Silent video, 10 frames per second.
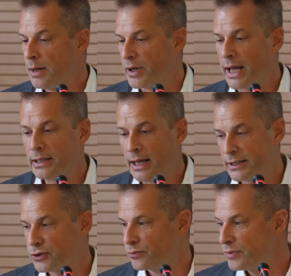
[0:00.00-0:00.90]
But I'd
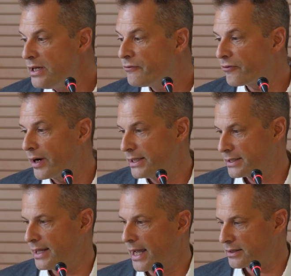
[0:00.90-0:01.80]
like to
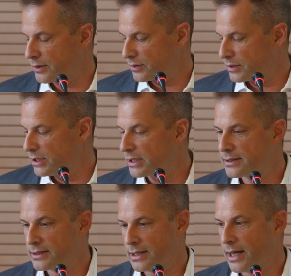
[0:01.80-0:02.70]
rephrase that
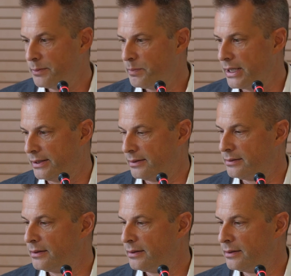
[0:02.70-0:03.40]
just a slight bit